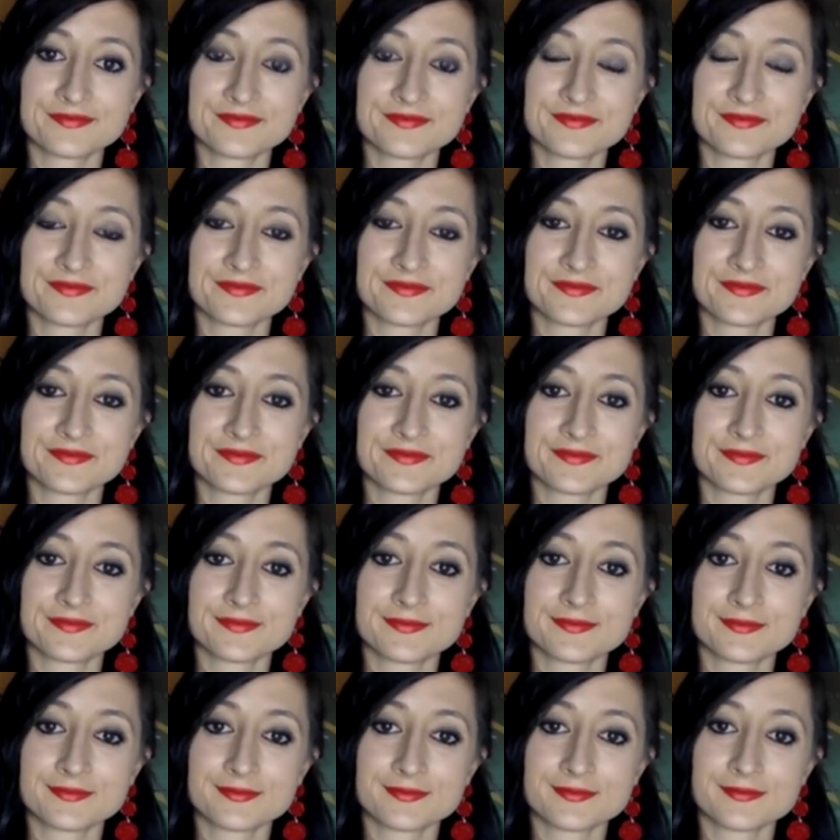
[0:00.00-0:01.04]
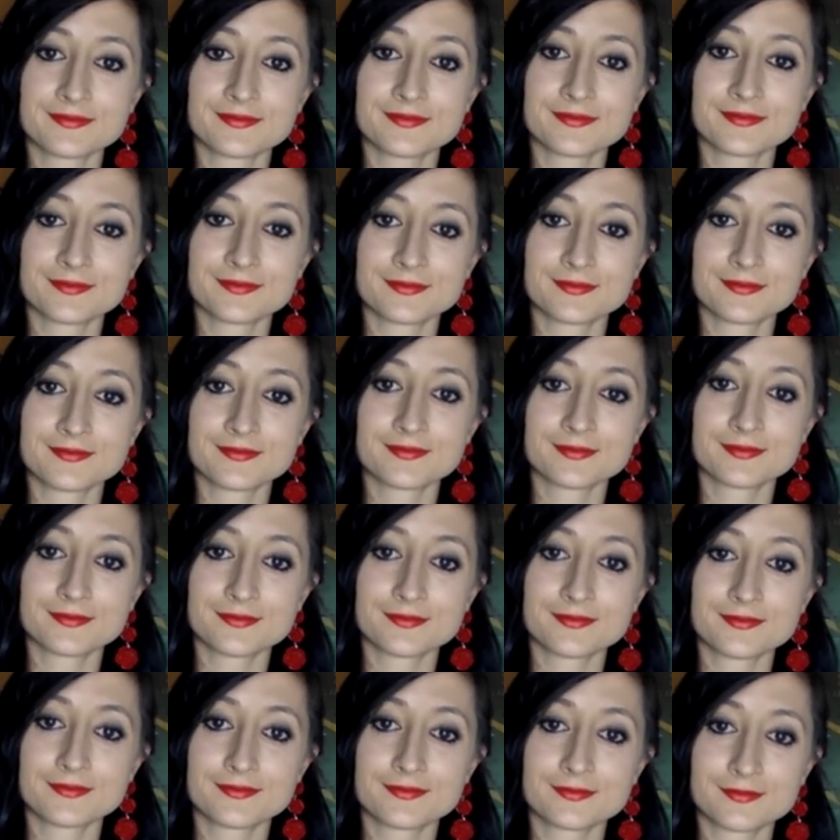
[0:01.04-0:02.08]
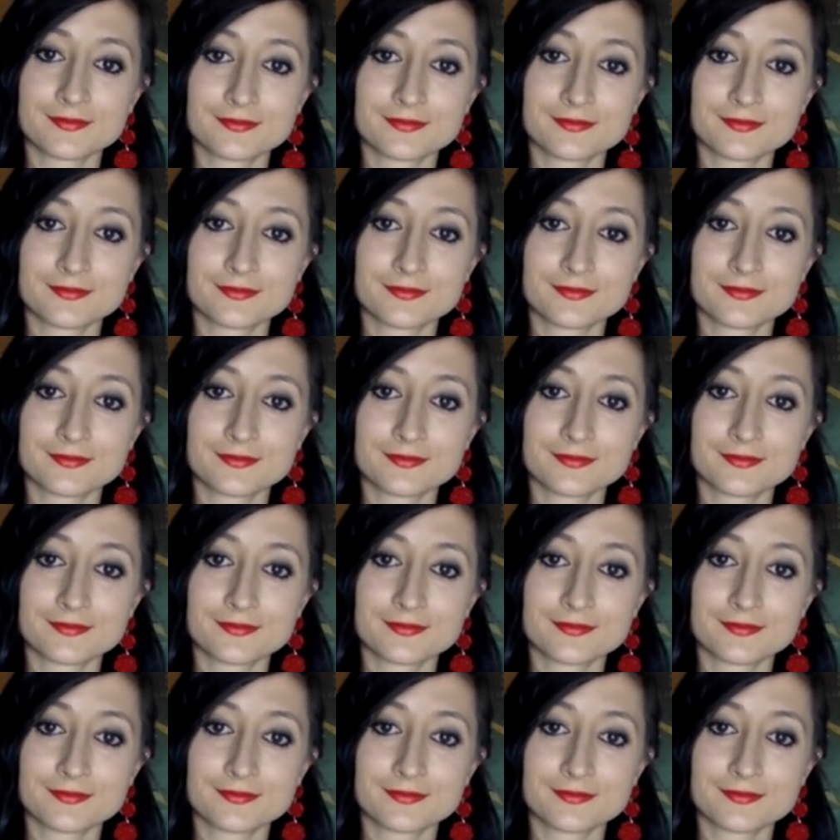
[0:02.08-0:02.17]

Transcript: (silent)